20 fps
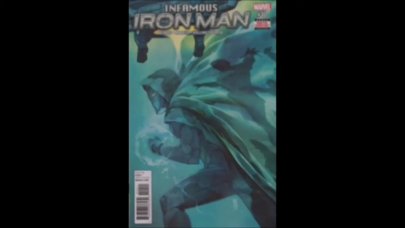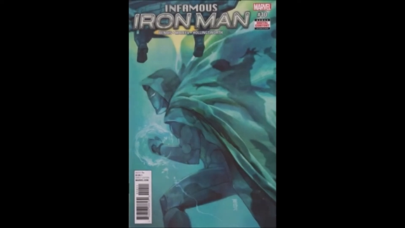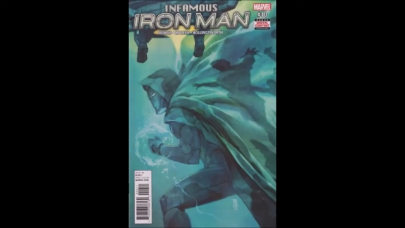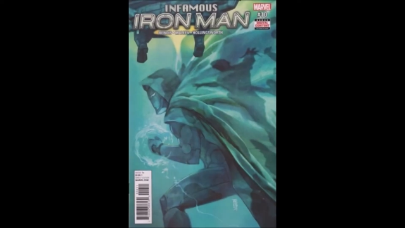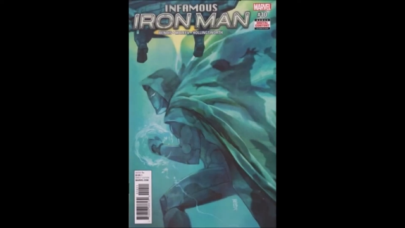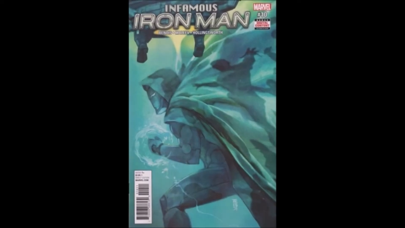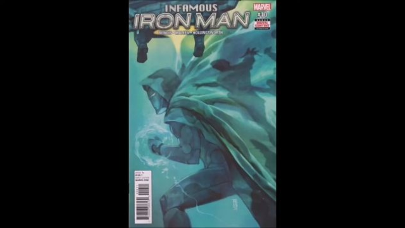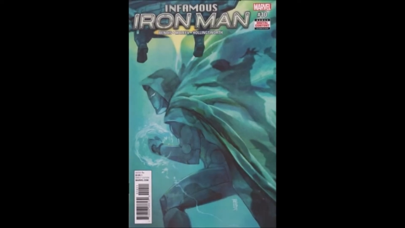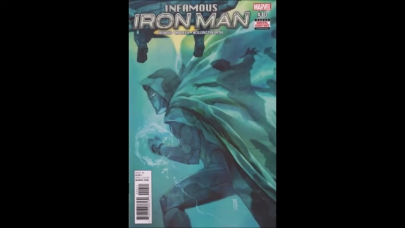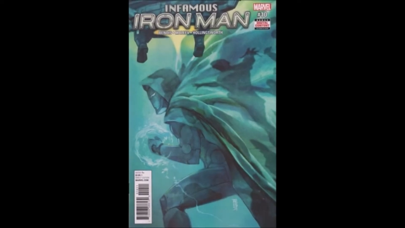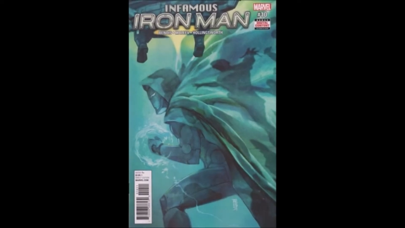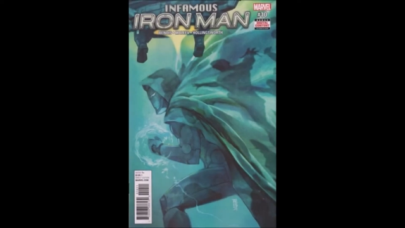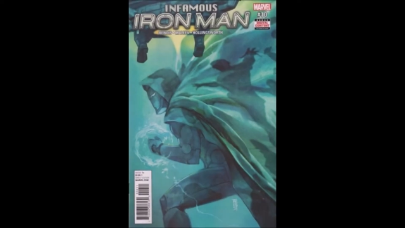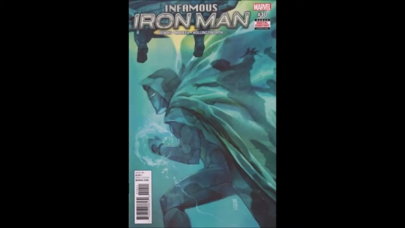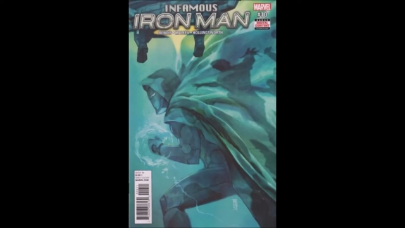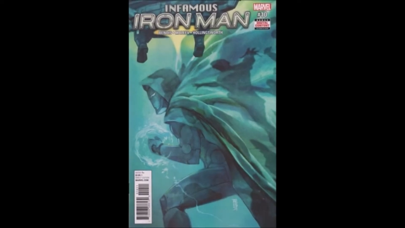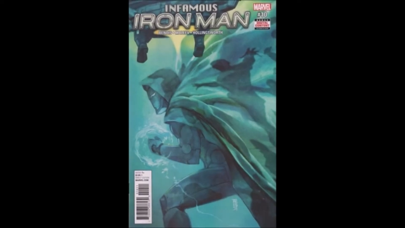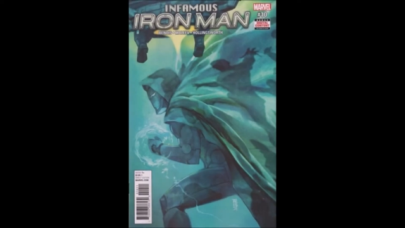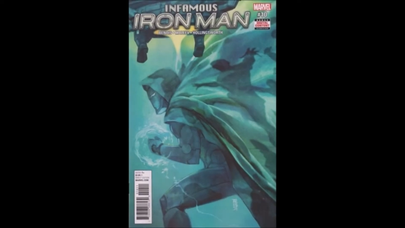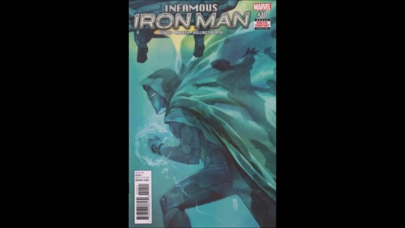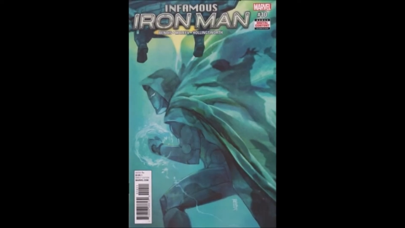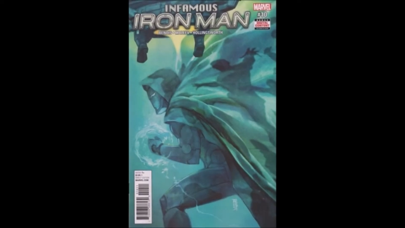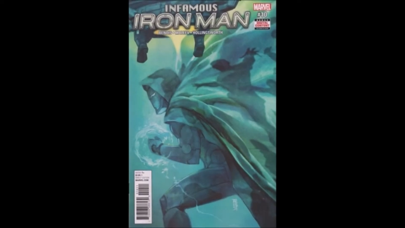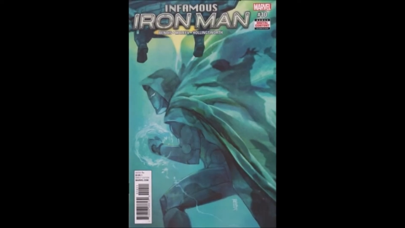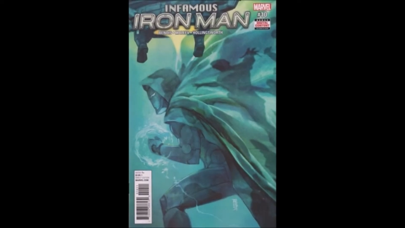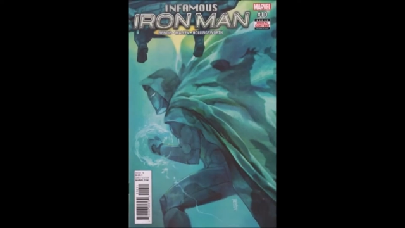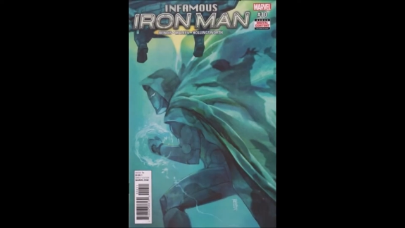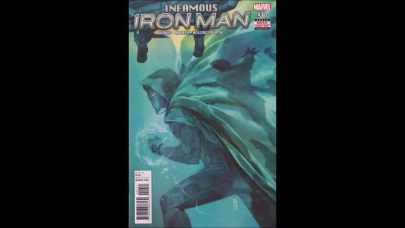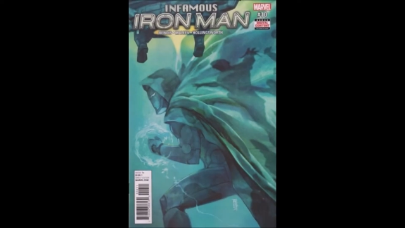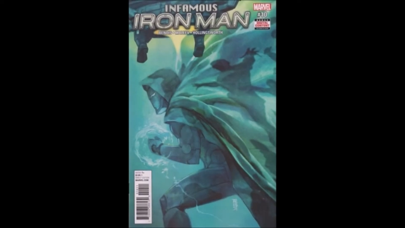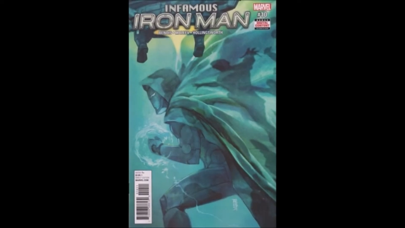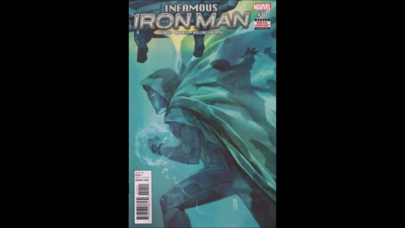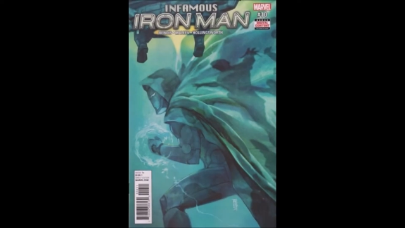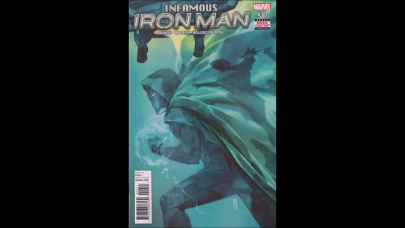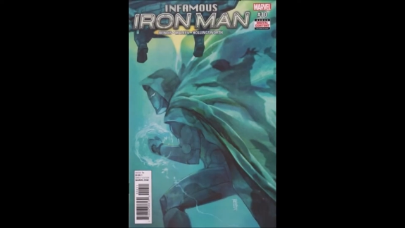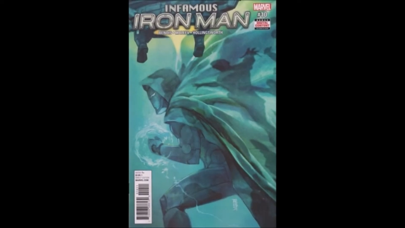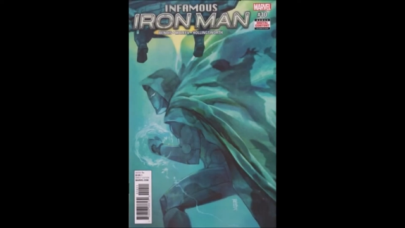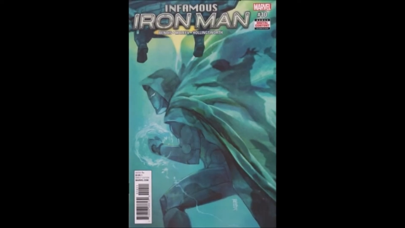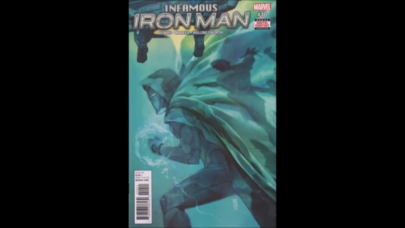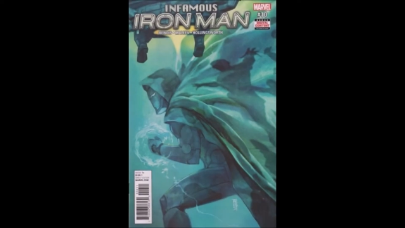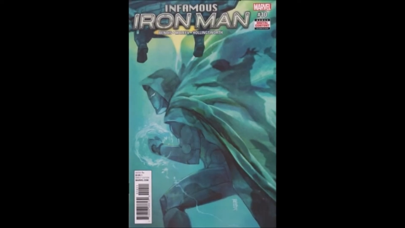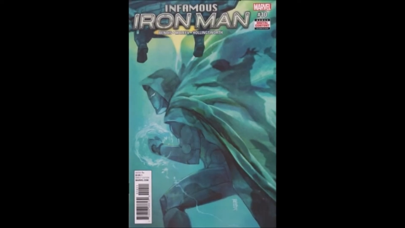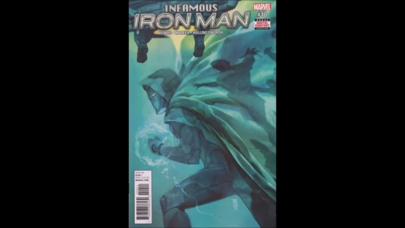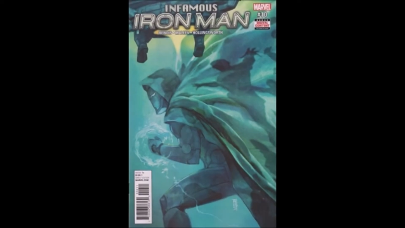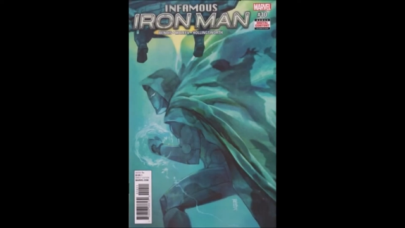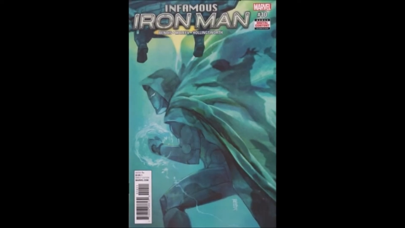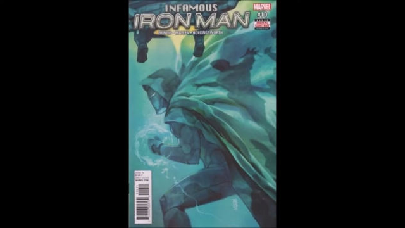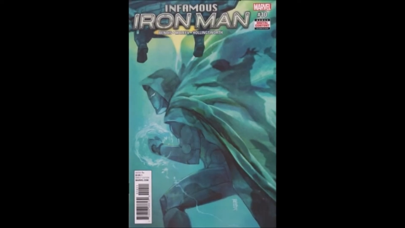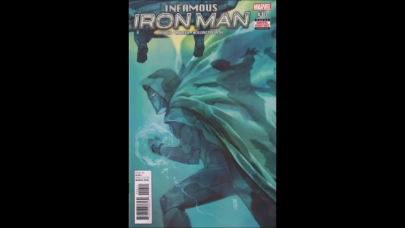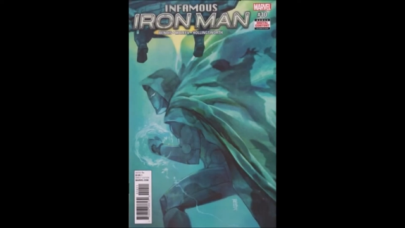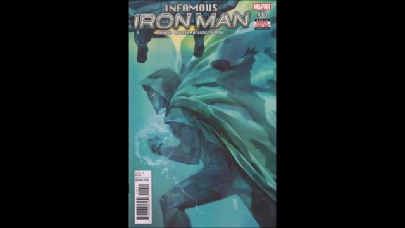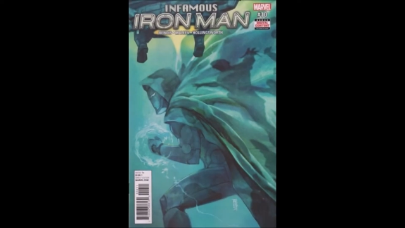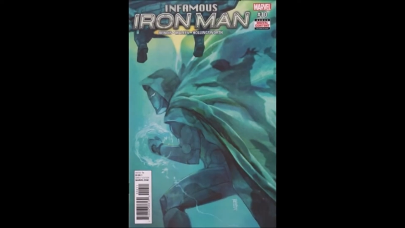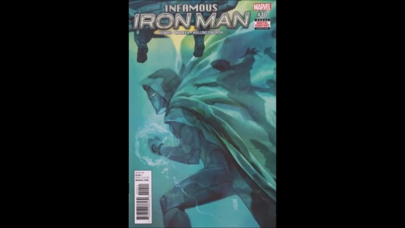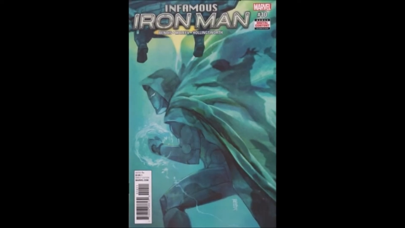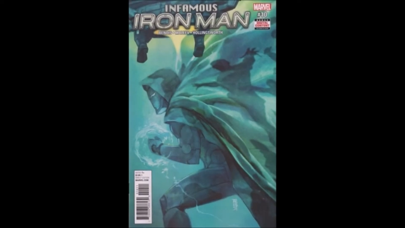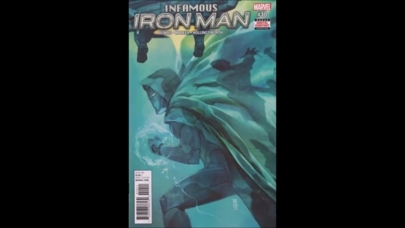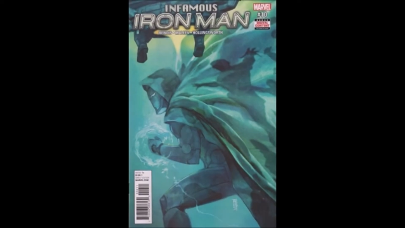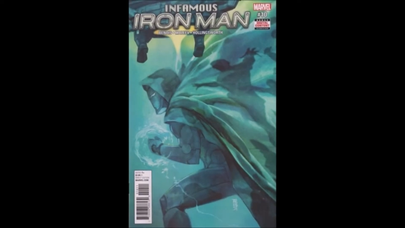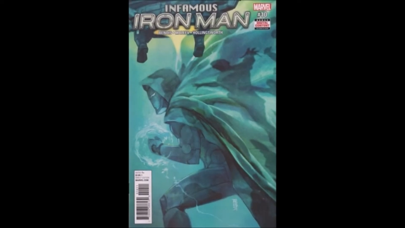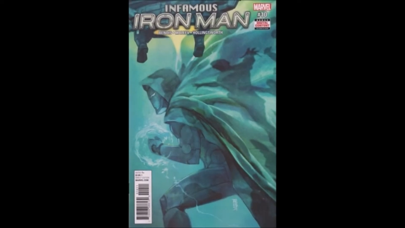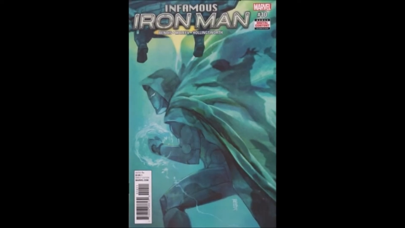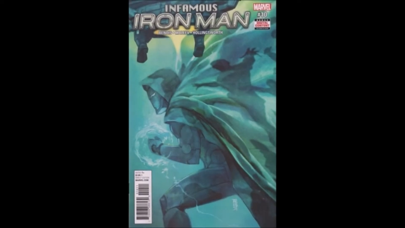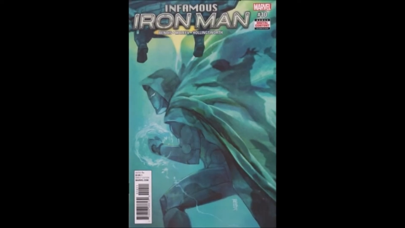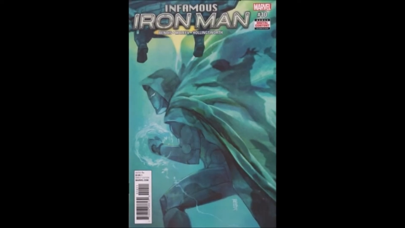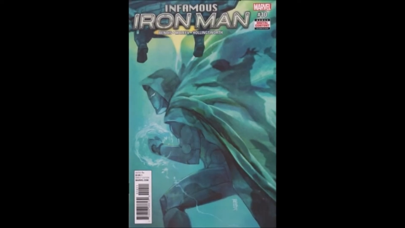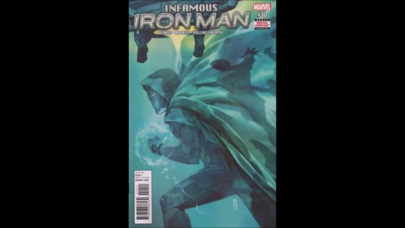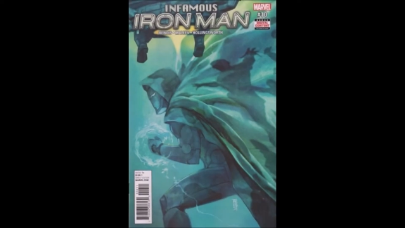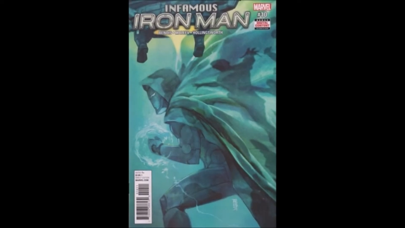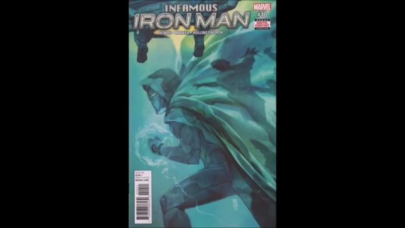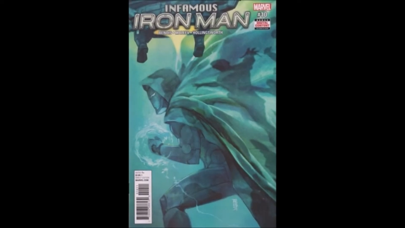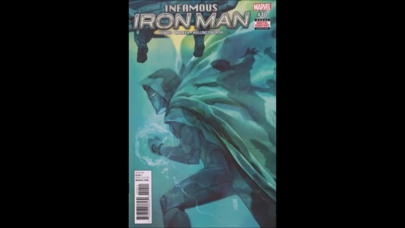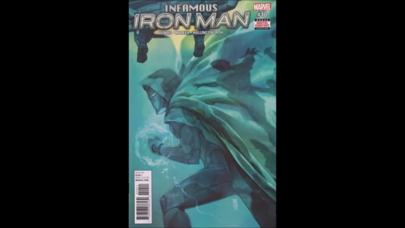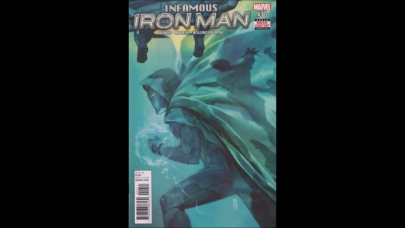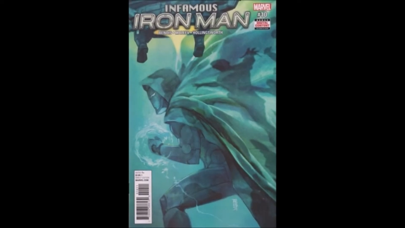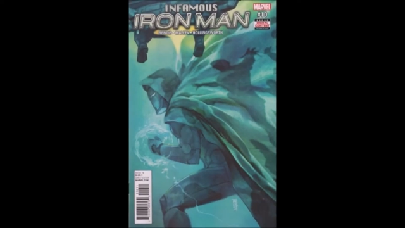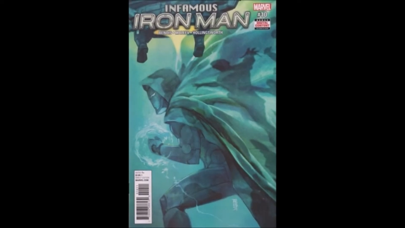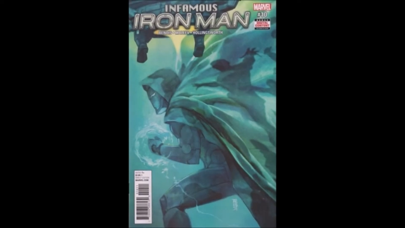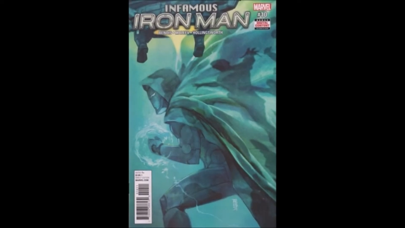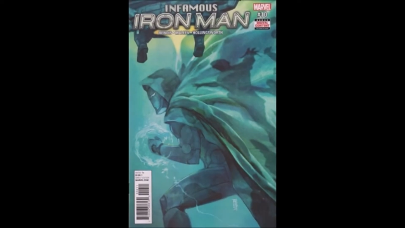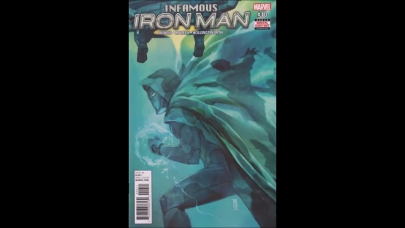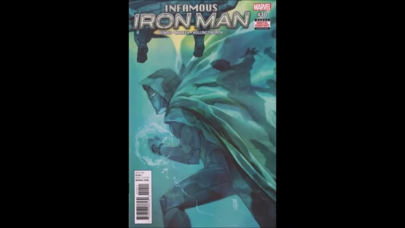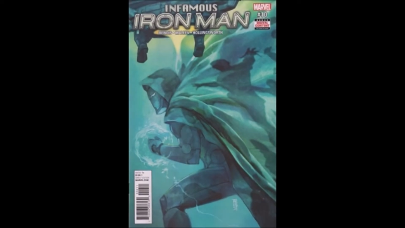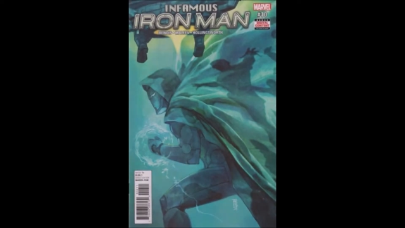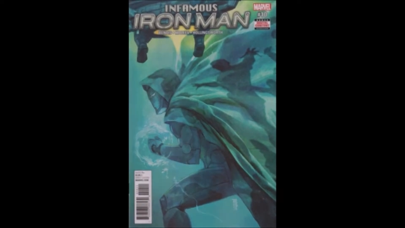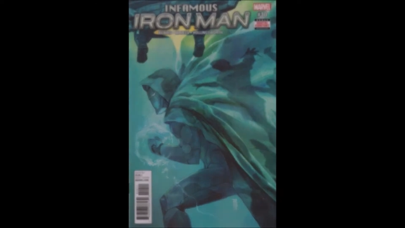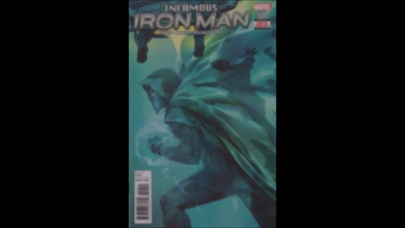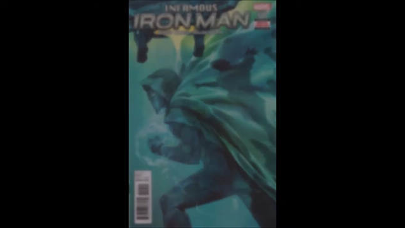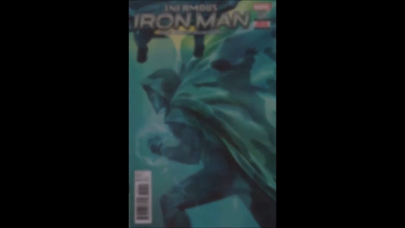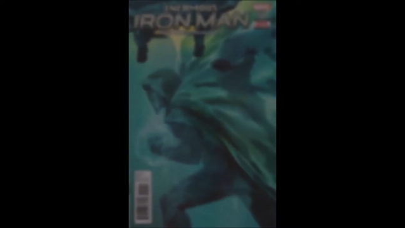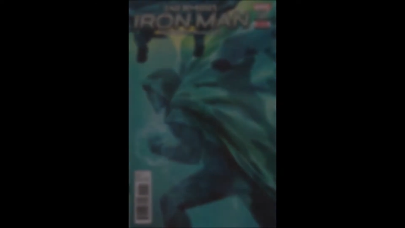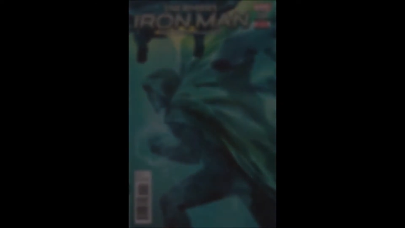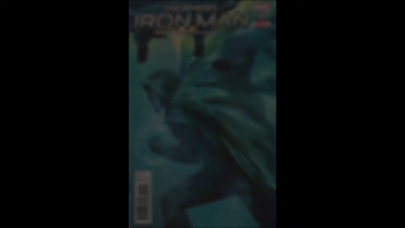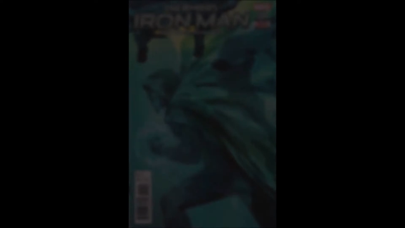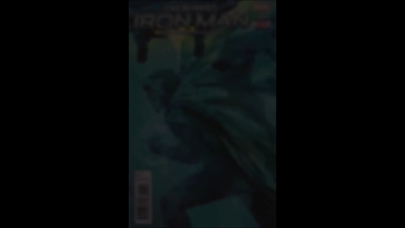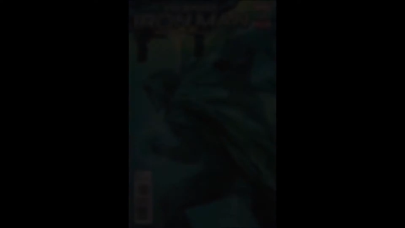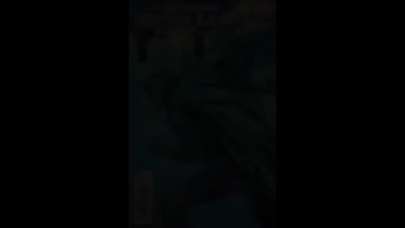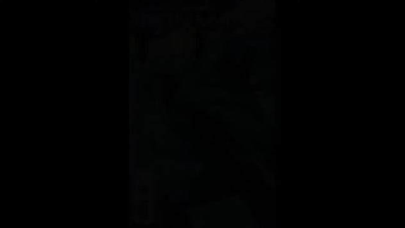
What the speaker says: (no speaker visible)